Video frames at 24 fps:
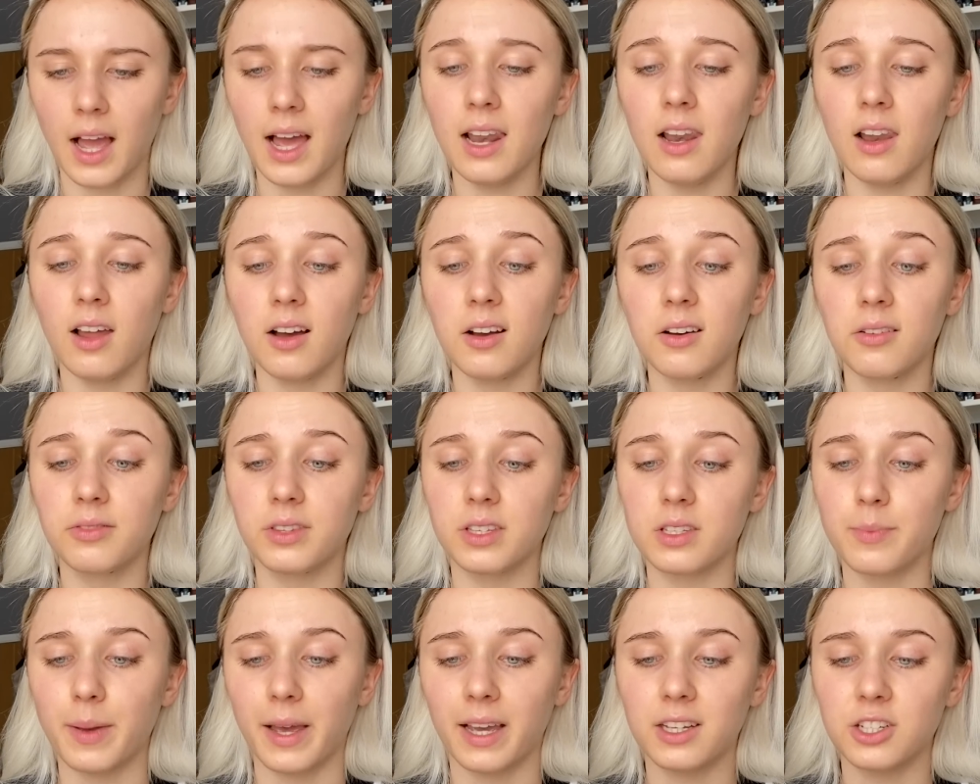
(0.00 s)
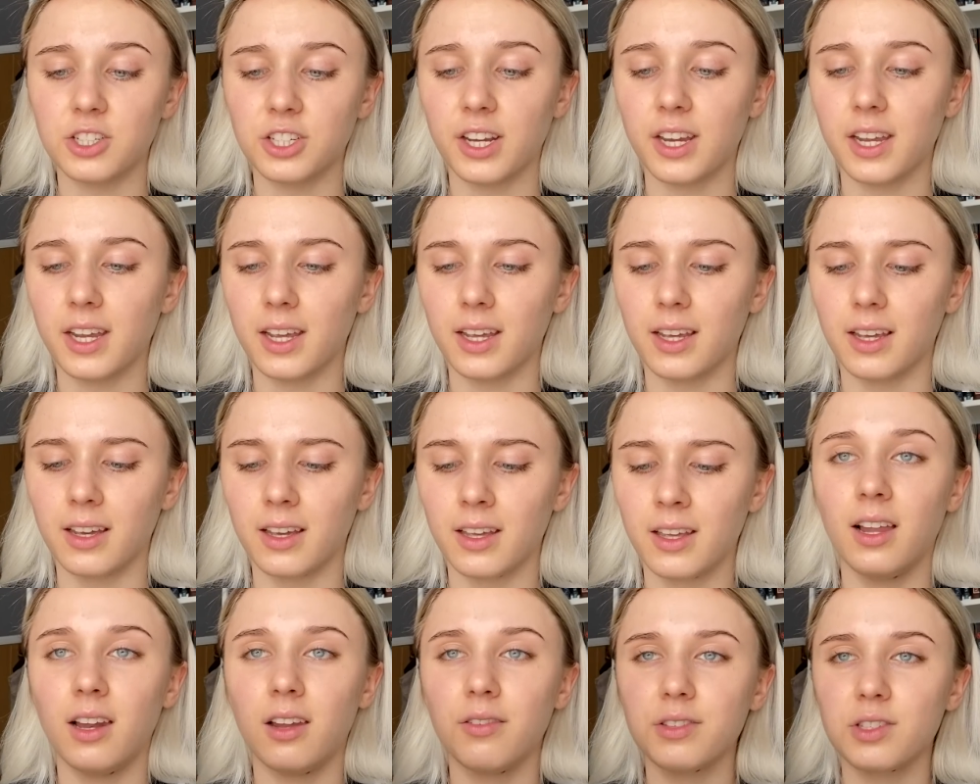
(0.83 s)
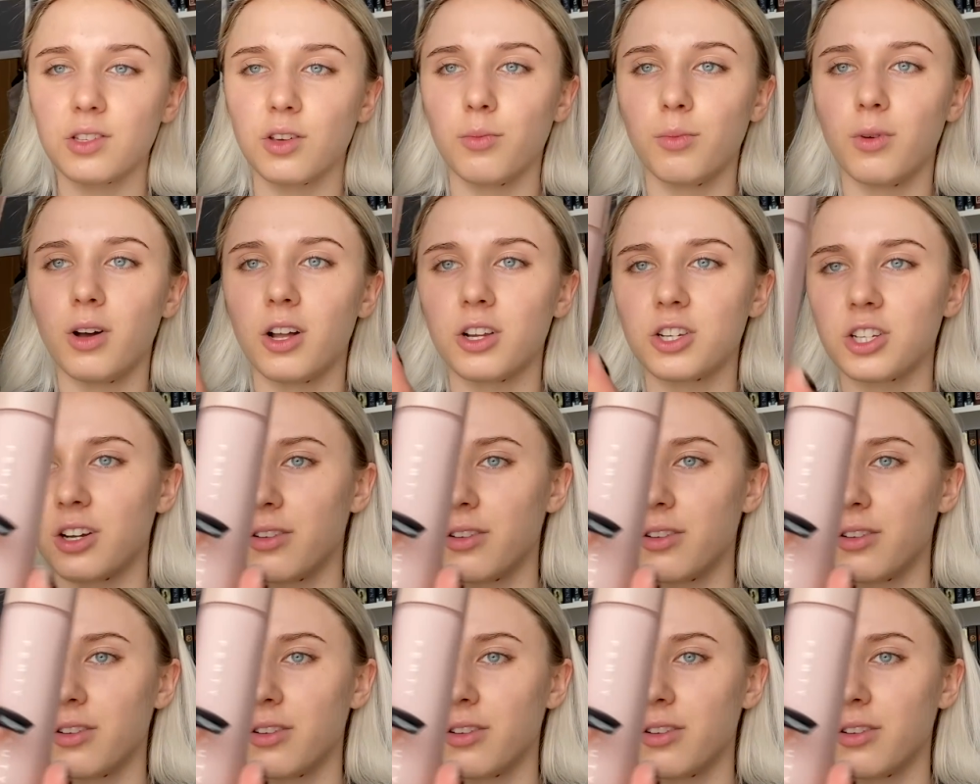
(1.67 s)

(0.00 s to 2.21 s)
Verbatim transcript: I love this packaging. Love it so much.